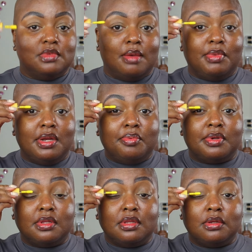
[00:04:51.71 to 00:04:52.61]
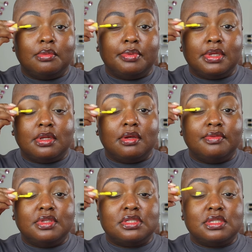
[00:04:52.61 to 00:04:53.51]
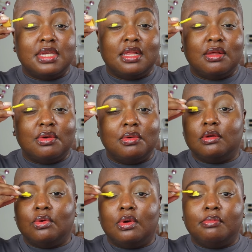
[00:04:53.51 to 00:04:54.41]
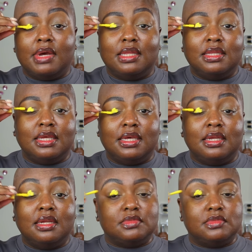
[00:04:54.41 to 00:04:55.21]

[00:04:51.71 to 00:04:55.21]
I'm gonna put a little bit of this yellow on my lid.